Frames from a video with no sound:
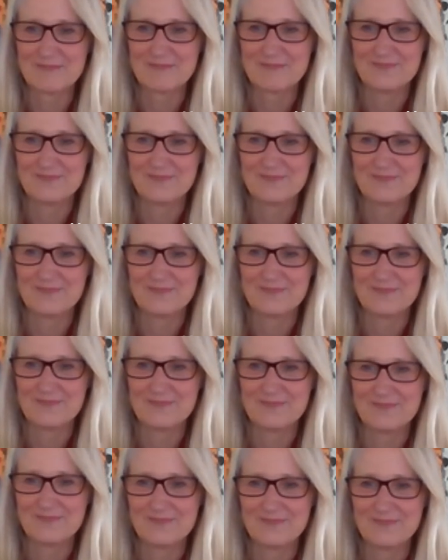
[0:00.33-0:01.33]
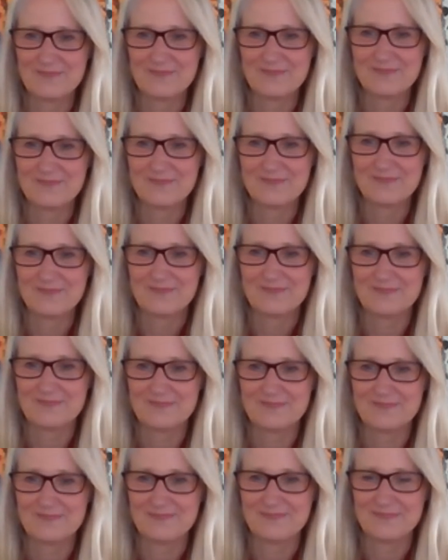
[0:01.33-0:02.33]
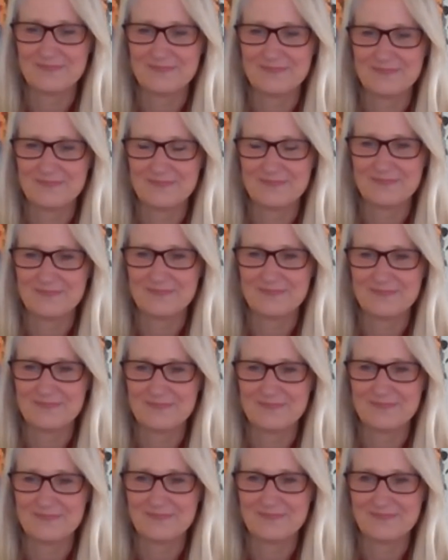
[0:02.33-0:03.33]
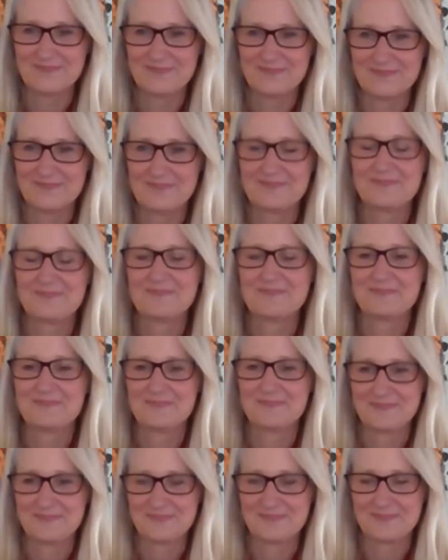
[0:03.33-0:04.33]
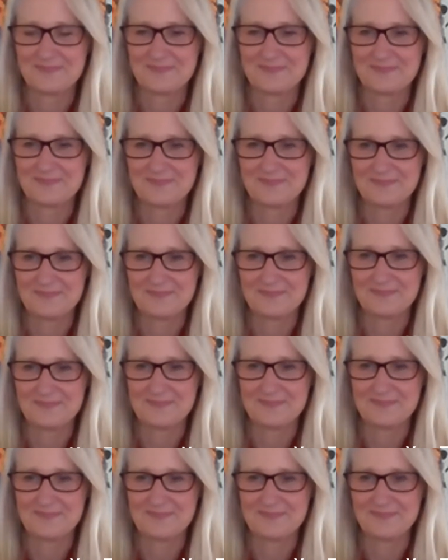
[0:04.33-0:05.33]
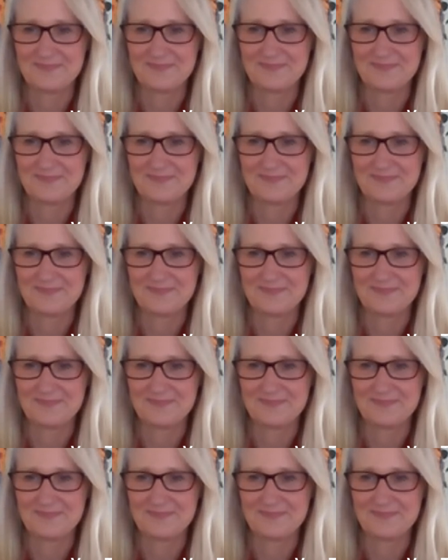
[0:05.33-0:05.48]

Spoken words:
(not speaking)